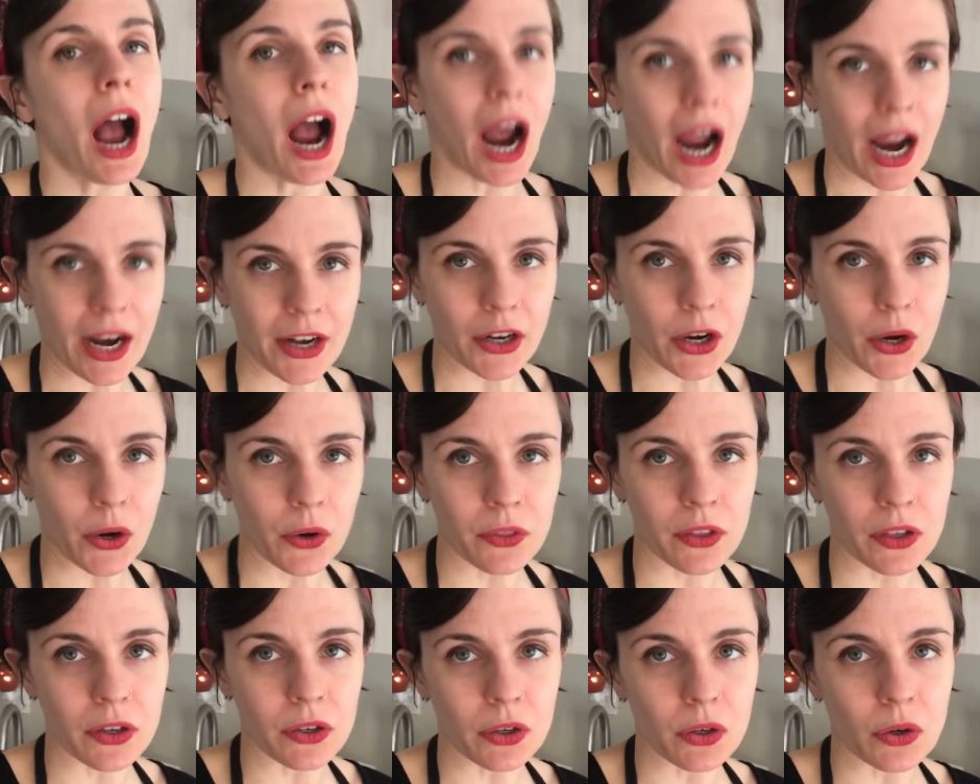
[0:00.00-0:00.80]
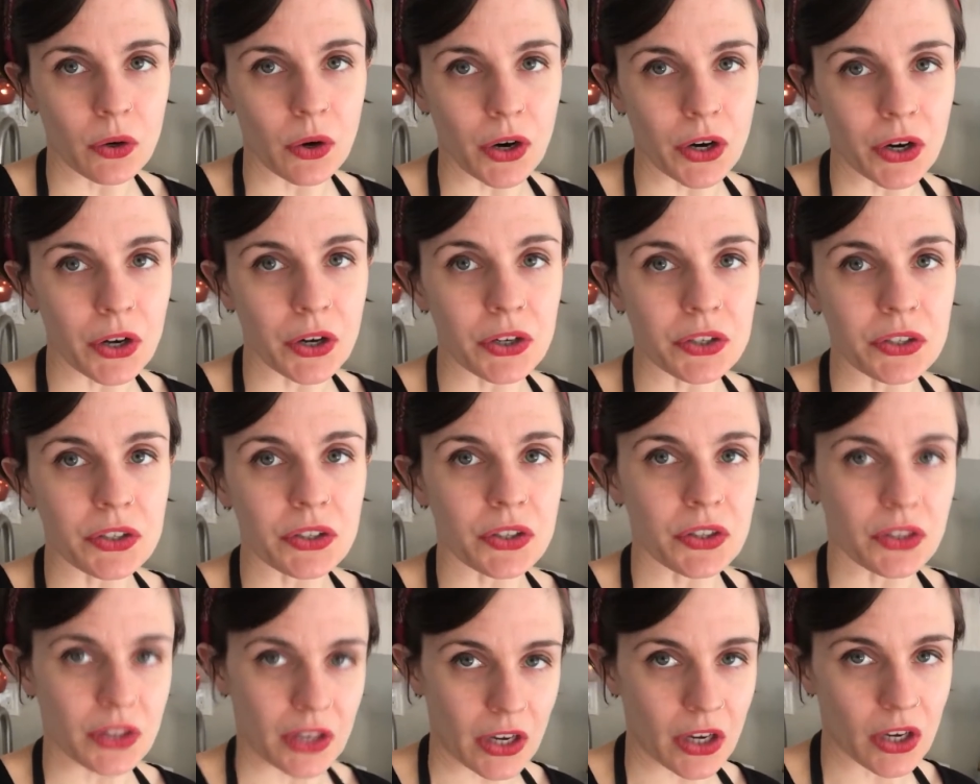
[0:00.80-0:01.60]
I know that New Yorkers
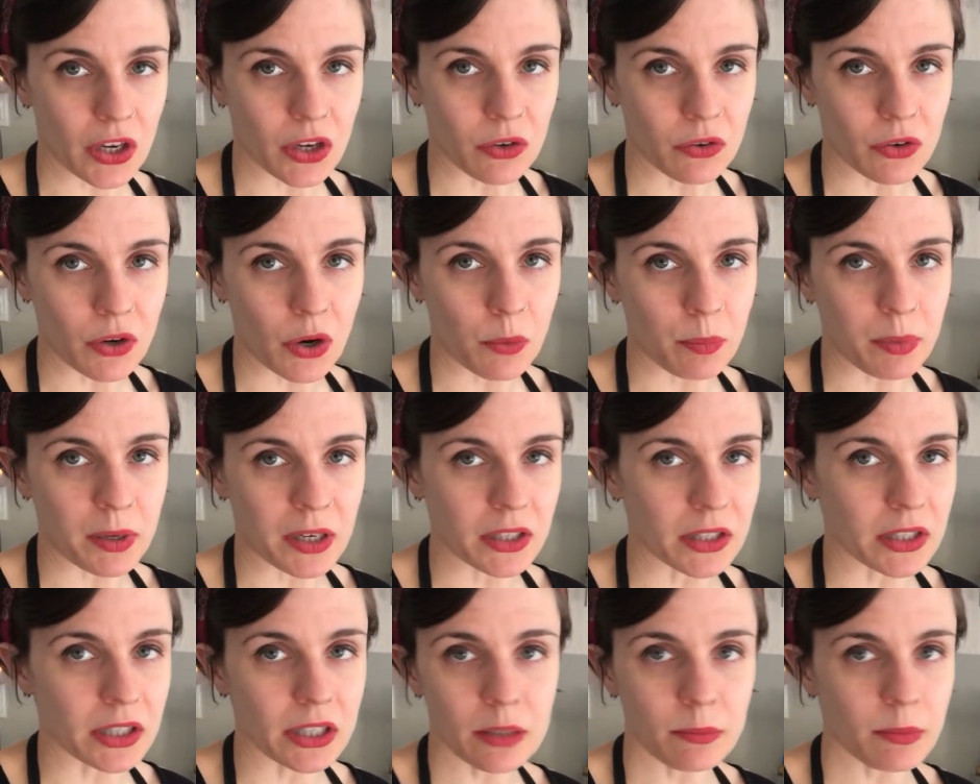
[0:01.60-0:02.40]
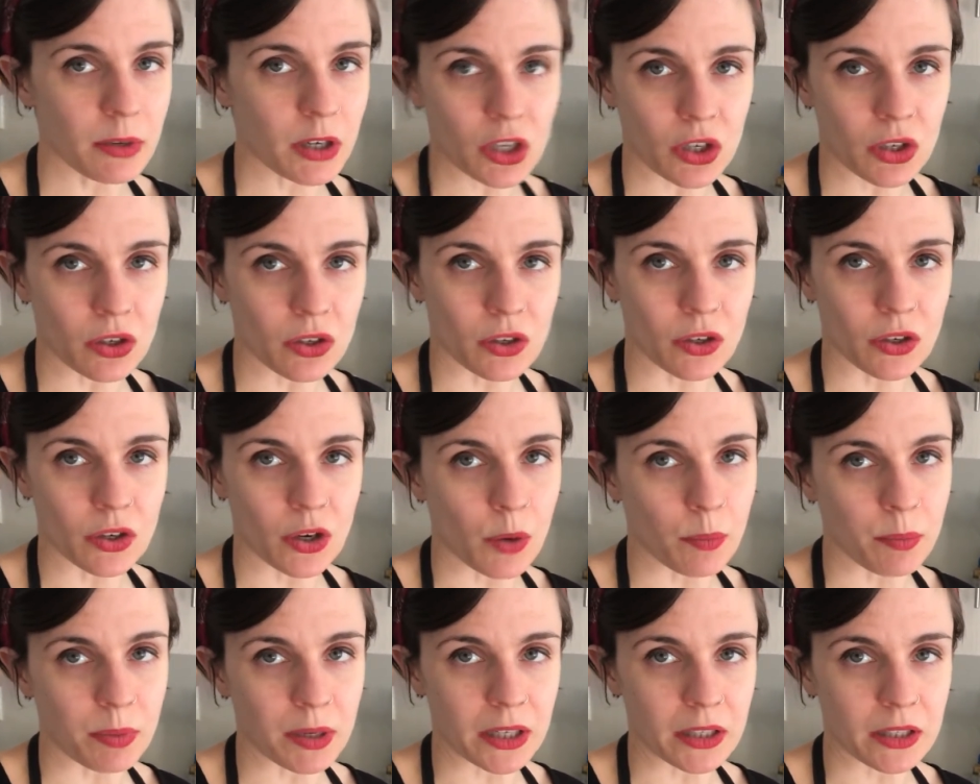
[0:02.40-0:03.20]
think you know pizza, but you don't
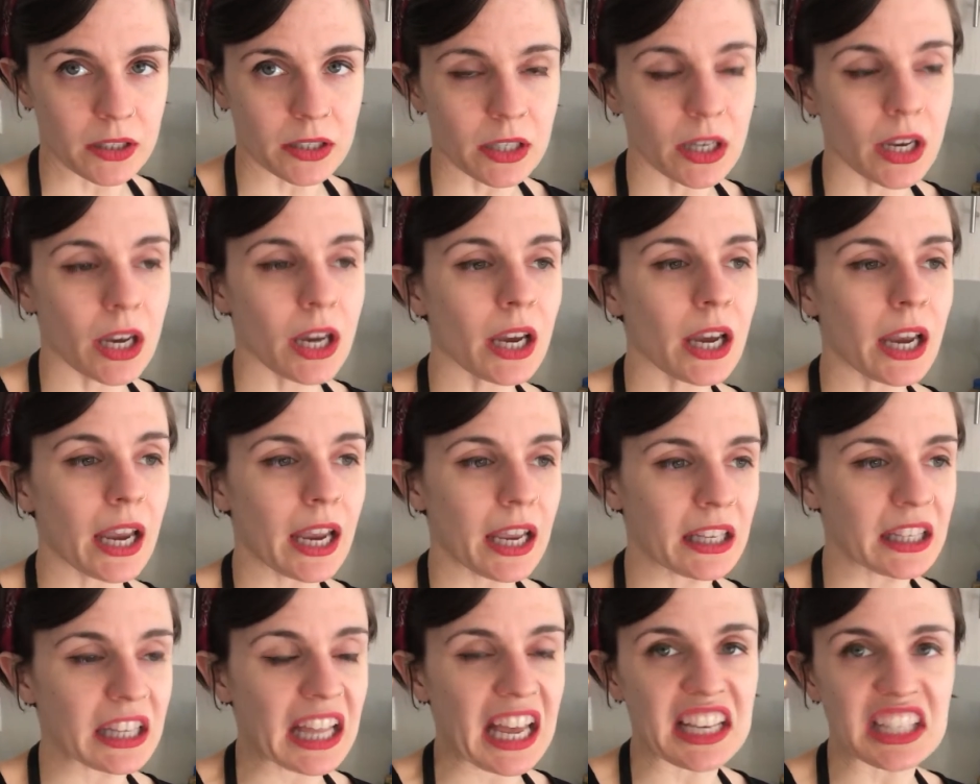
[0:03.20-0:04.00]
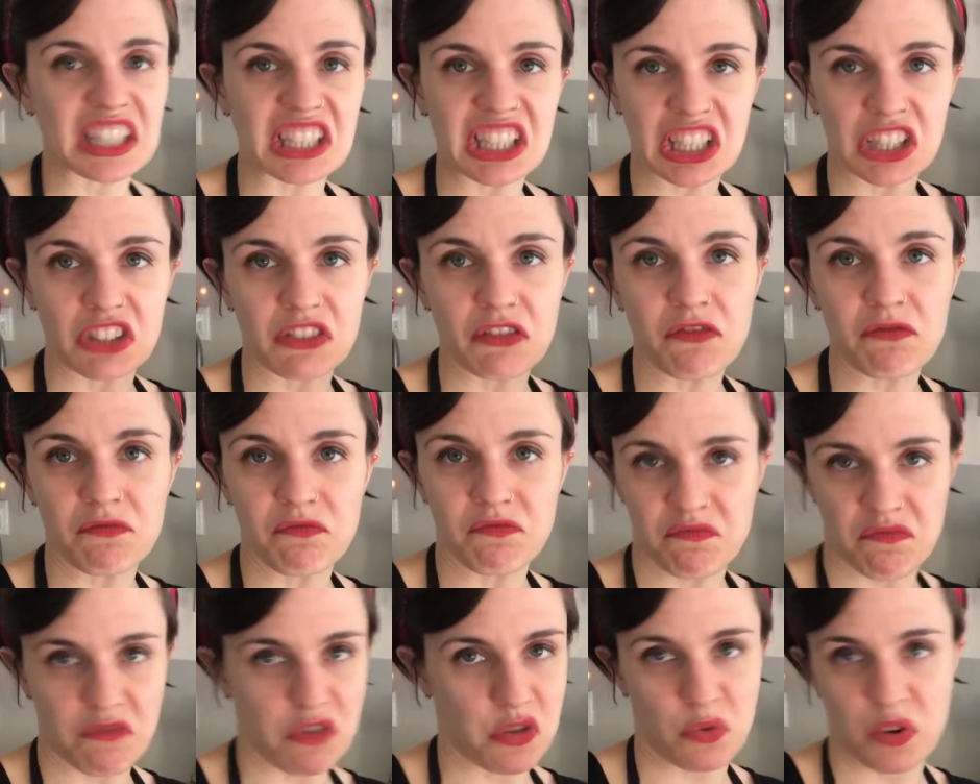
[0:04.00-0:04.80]
know pizza unless it's
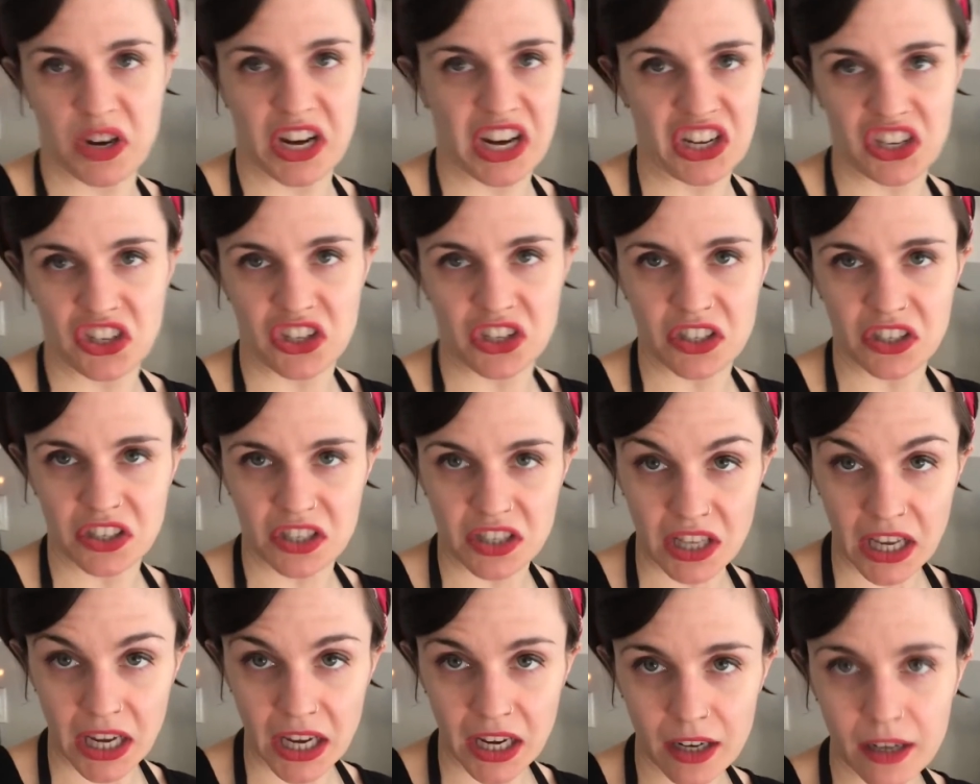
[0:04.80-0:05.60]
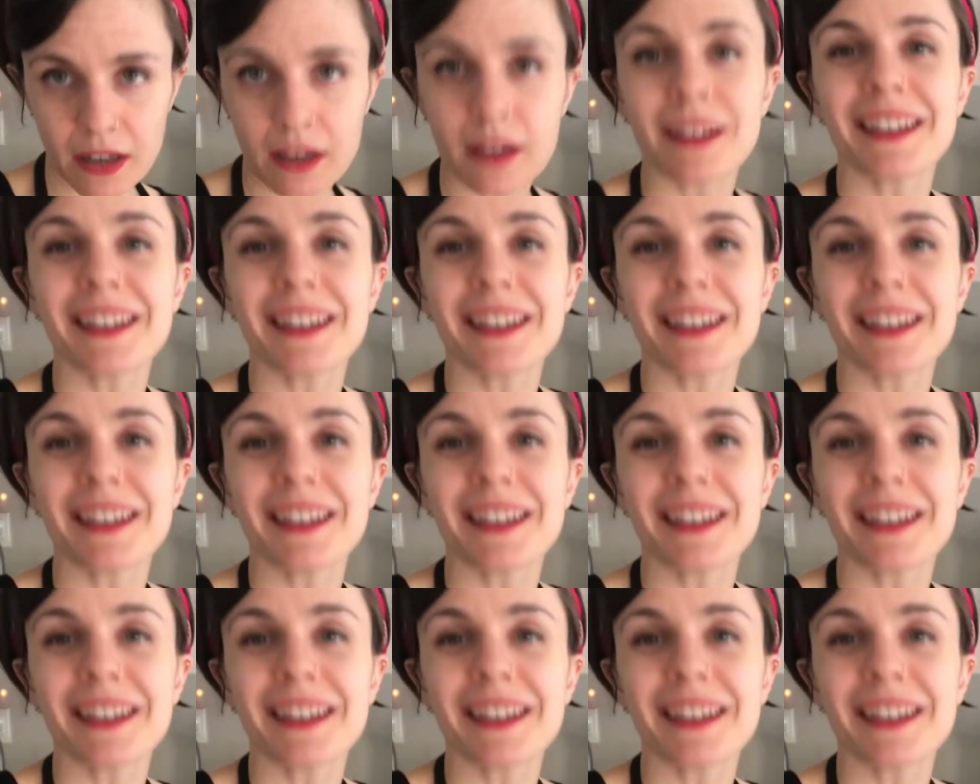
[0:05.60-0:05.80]
3 inches thick.